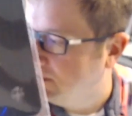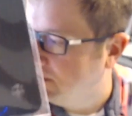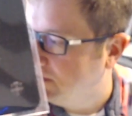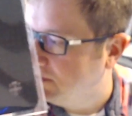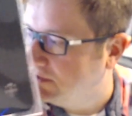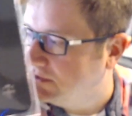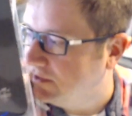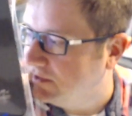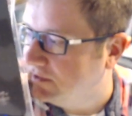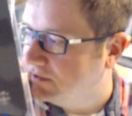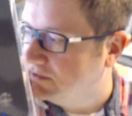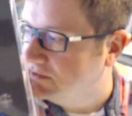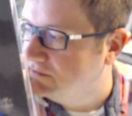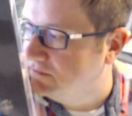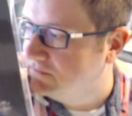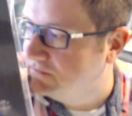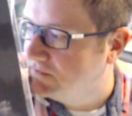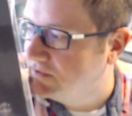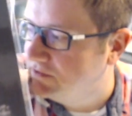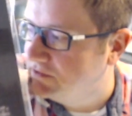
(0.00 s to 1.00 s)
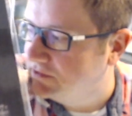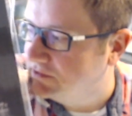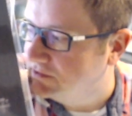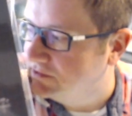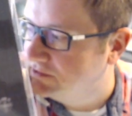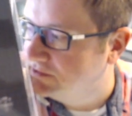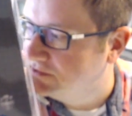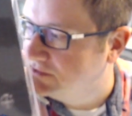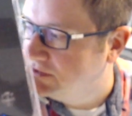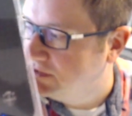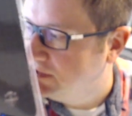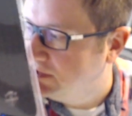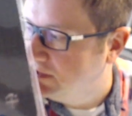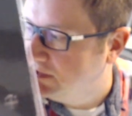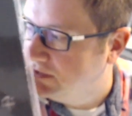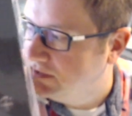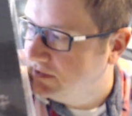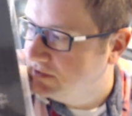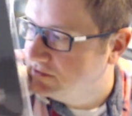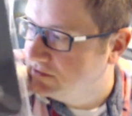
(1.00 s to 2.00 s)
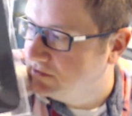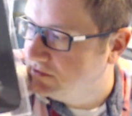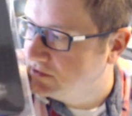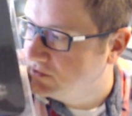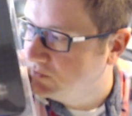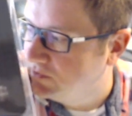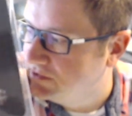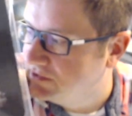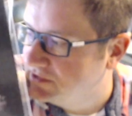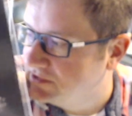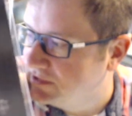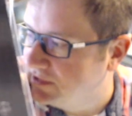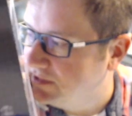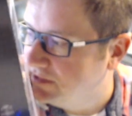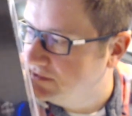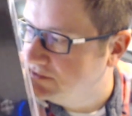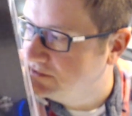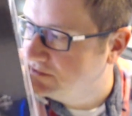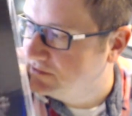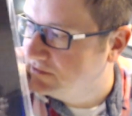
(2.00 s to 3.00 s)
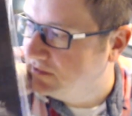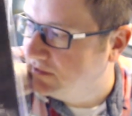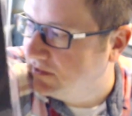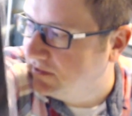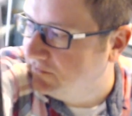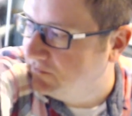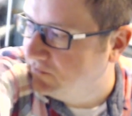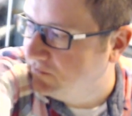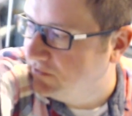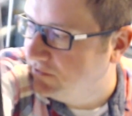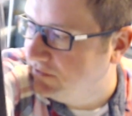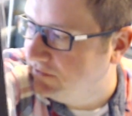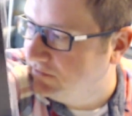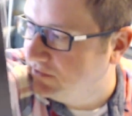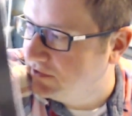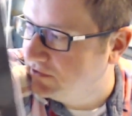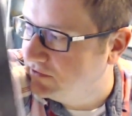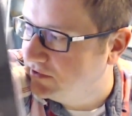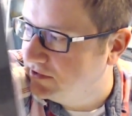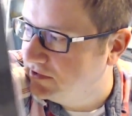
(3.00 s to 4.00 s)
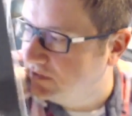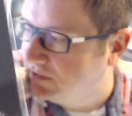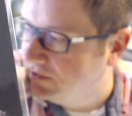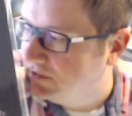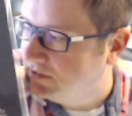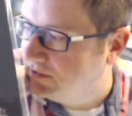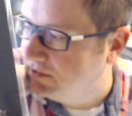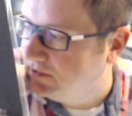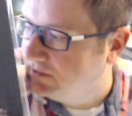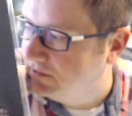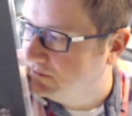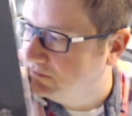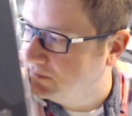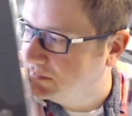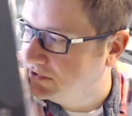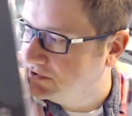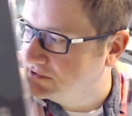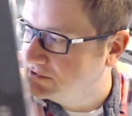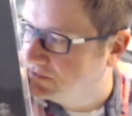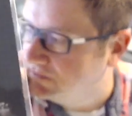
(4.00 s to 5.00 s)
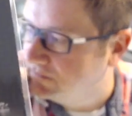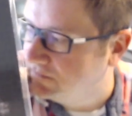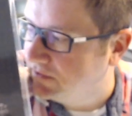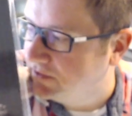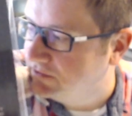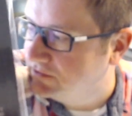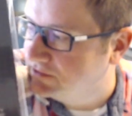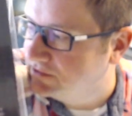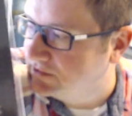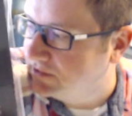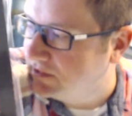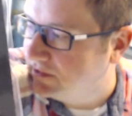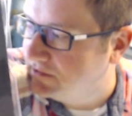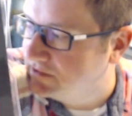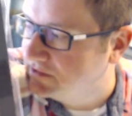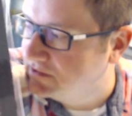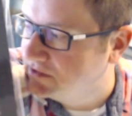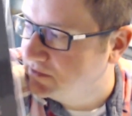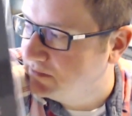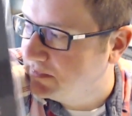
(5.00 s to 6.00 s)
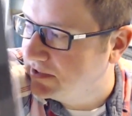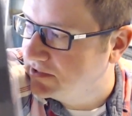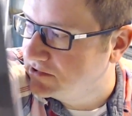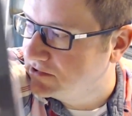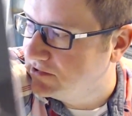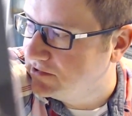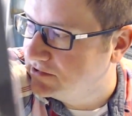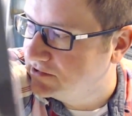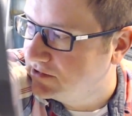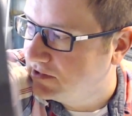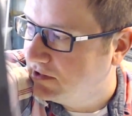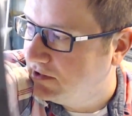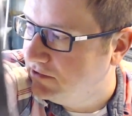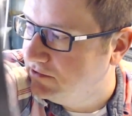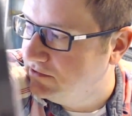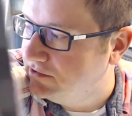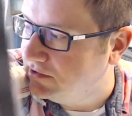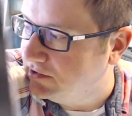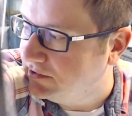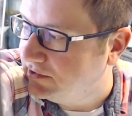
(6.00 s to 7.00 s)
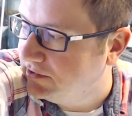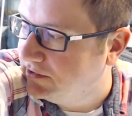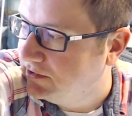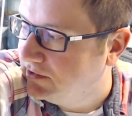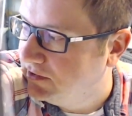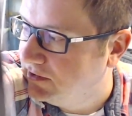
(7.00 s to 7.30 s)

And focused. So this one says very rather unclearly, because of the focus there, it's a specialist only.